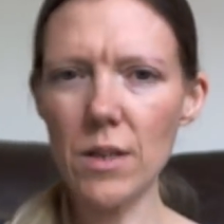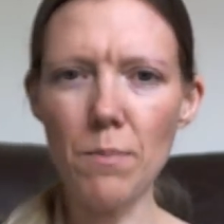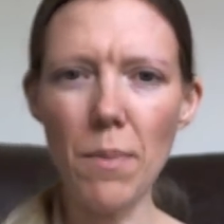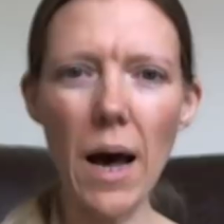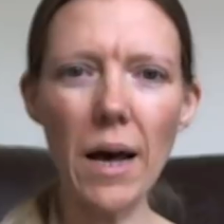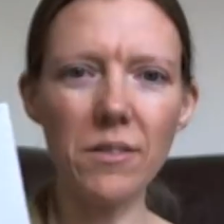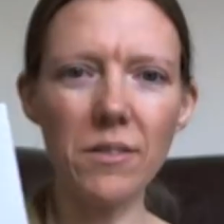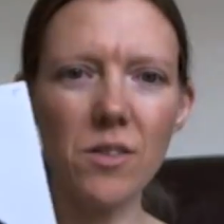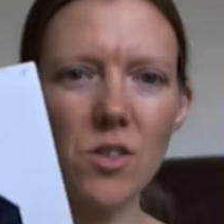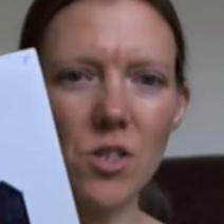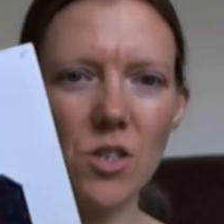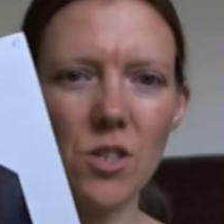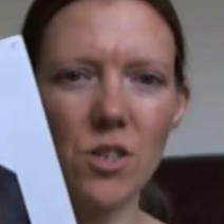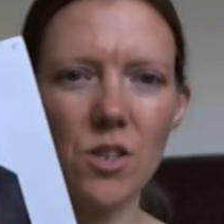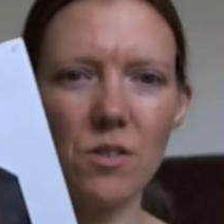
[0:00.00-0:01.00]
patterns
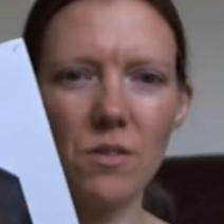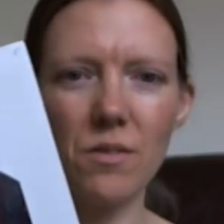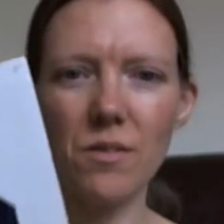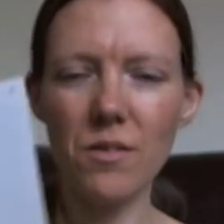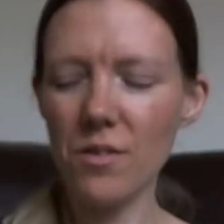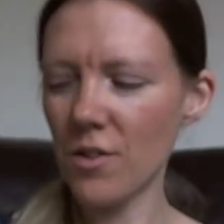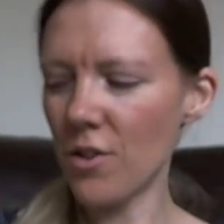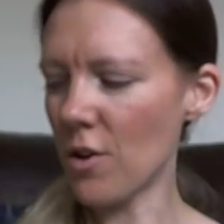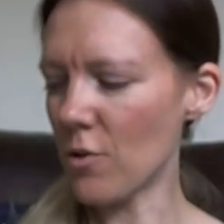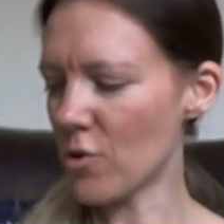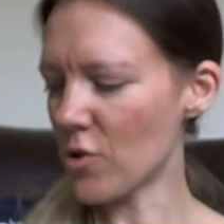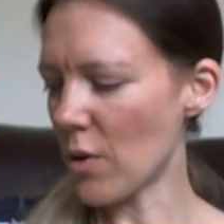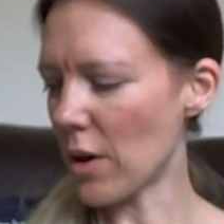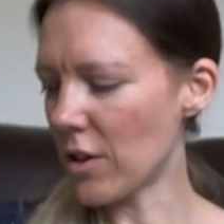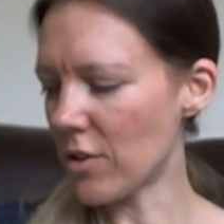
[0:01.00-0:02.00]
to, you know,
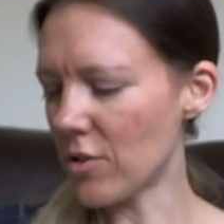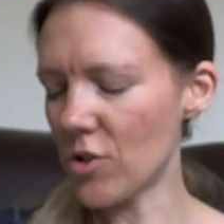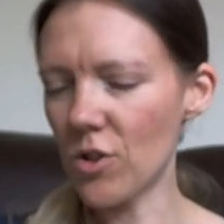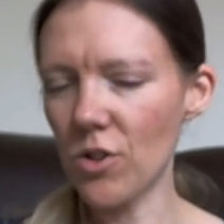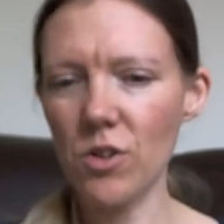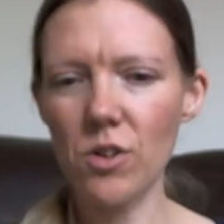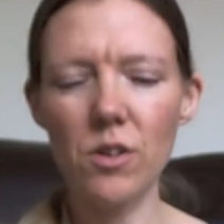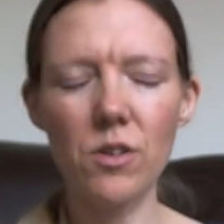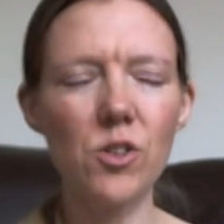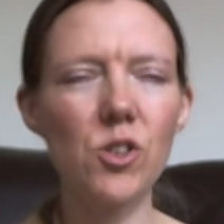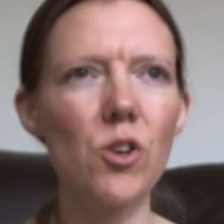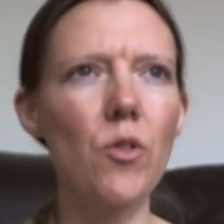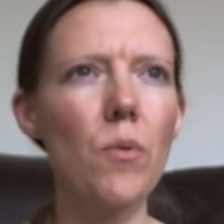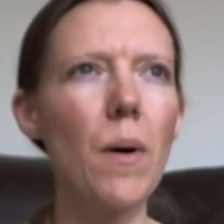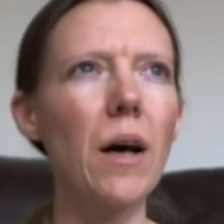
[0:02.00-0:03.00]
so I can
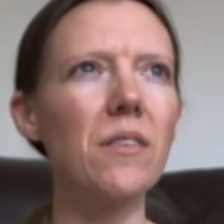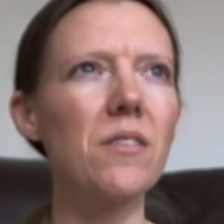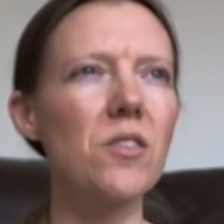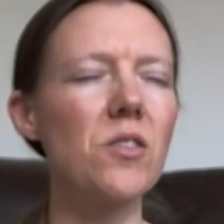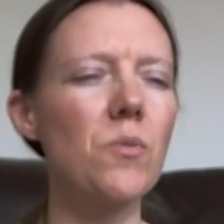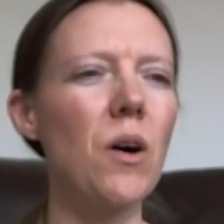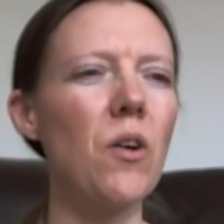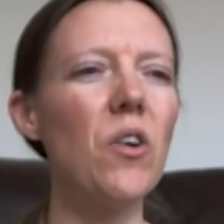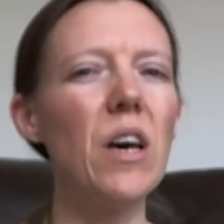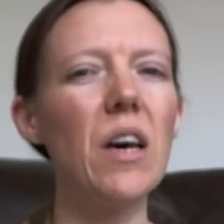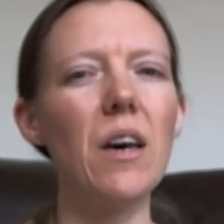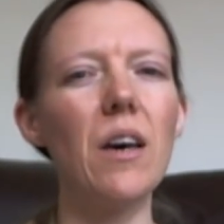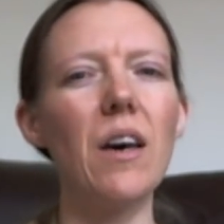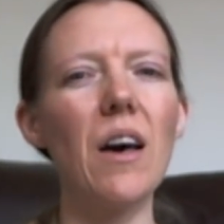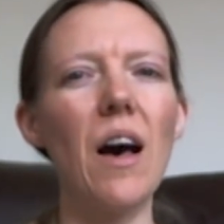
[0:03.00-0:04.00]
show the patterns as well,
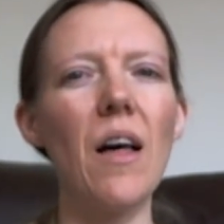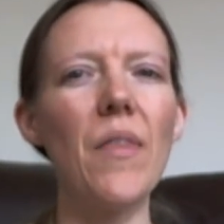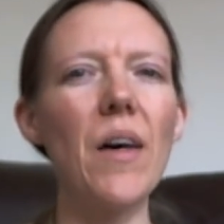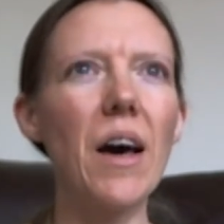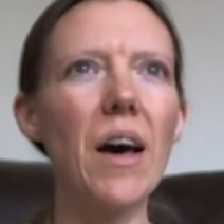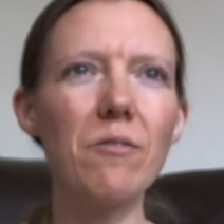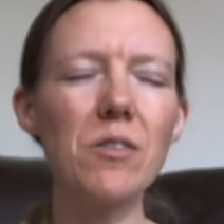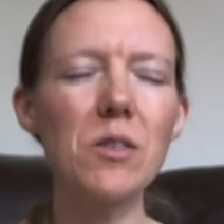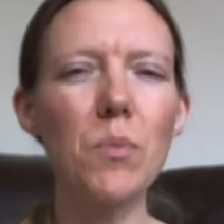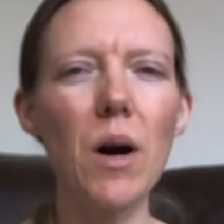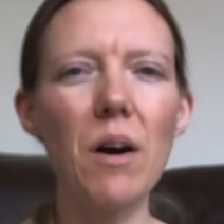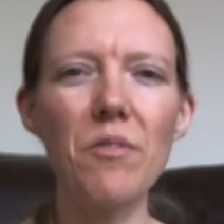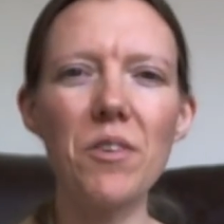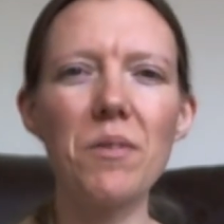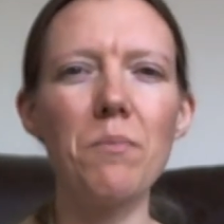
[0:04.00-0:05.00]
and then having to put
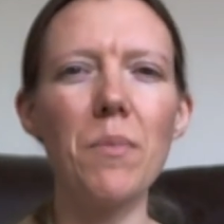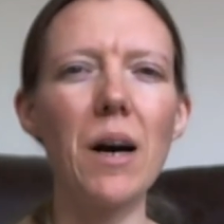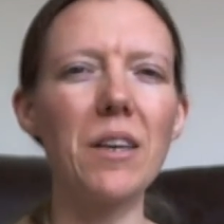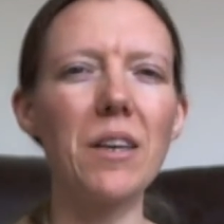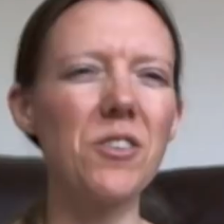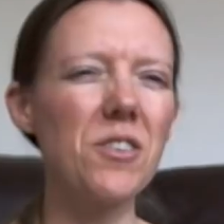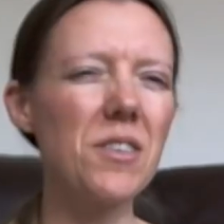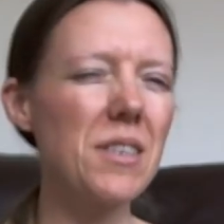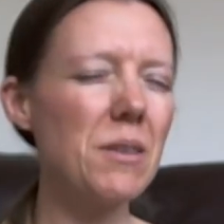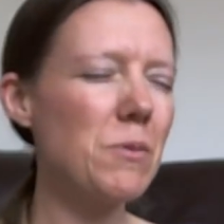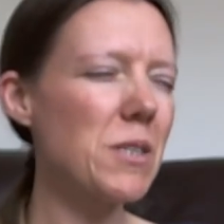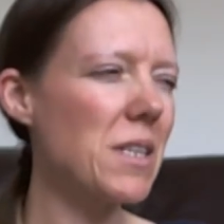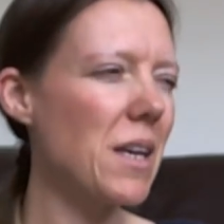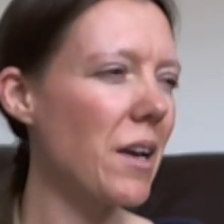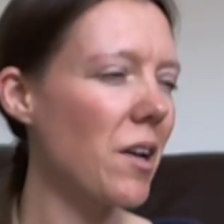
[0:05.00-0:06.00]
everything back. It just
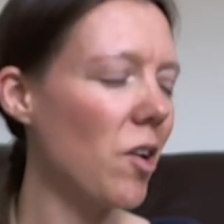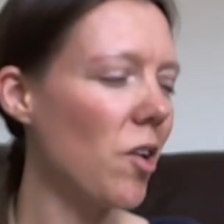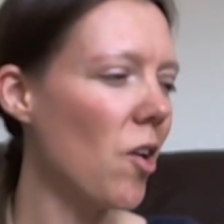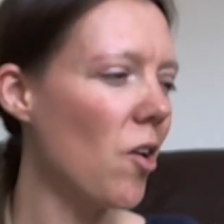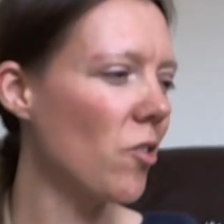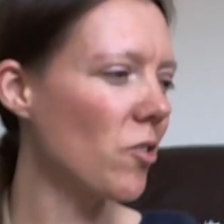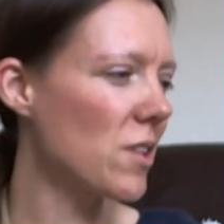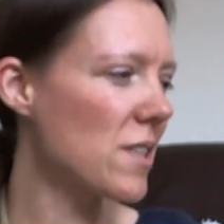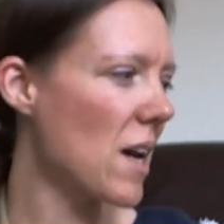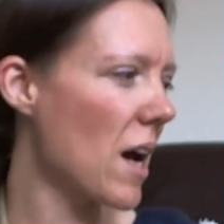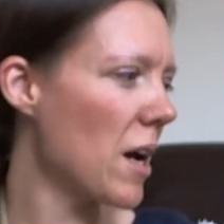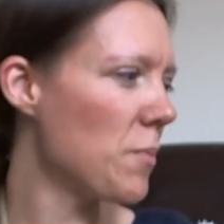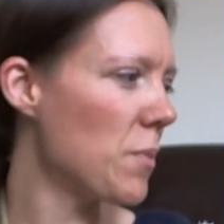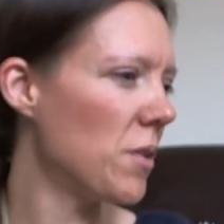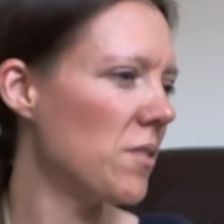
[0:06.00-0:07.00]
seems to take a long
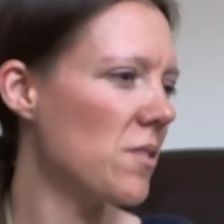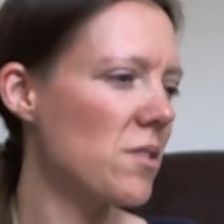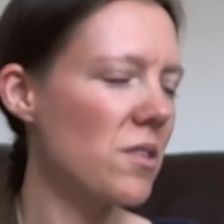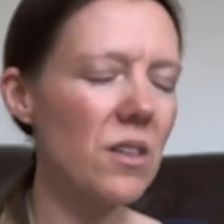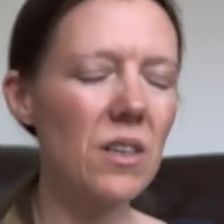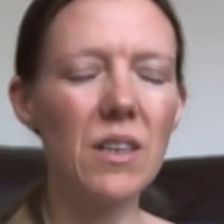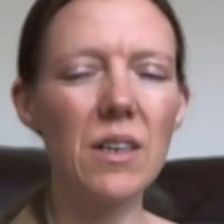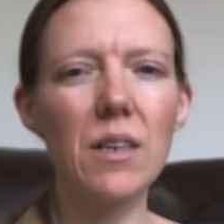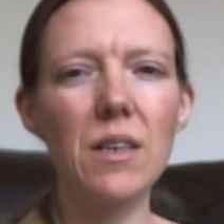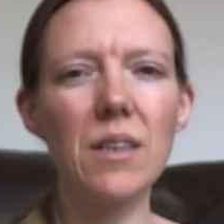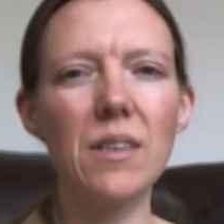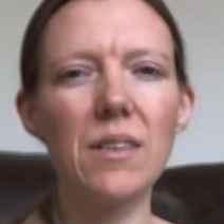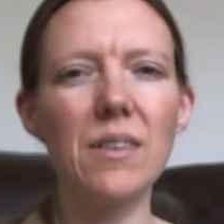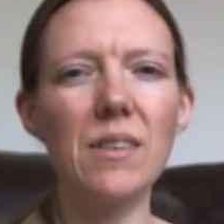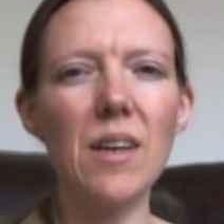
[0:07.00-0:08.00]
time, and
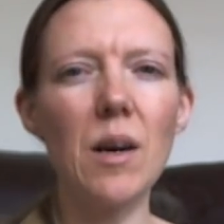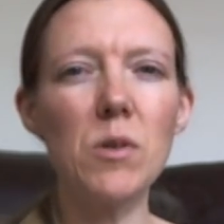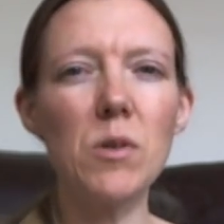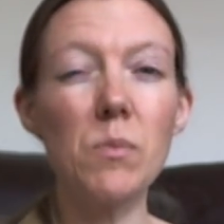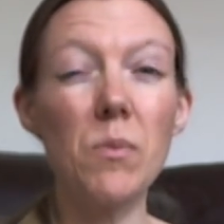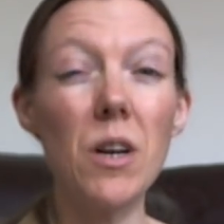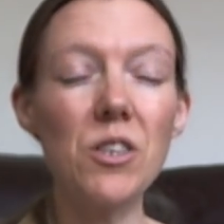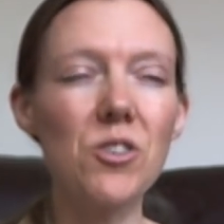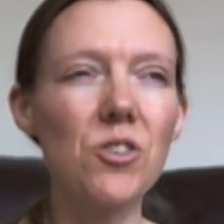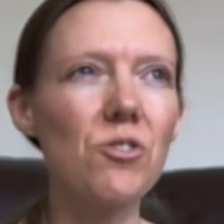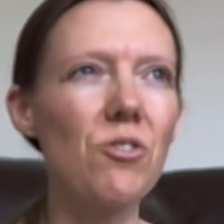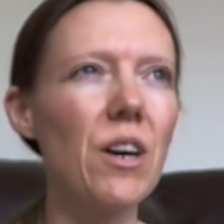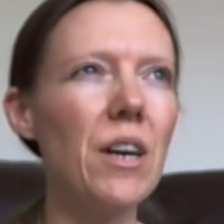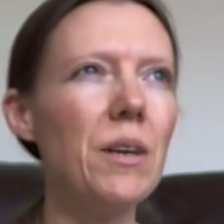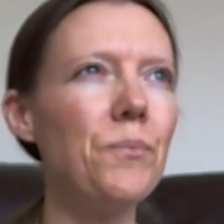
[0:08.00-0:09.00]
time is precious,
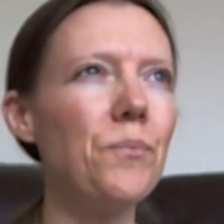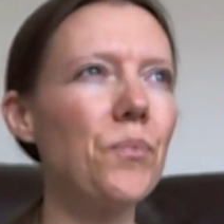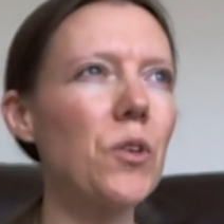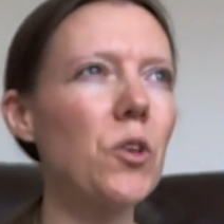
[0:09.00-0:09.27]
right?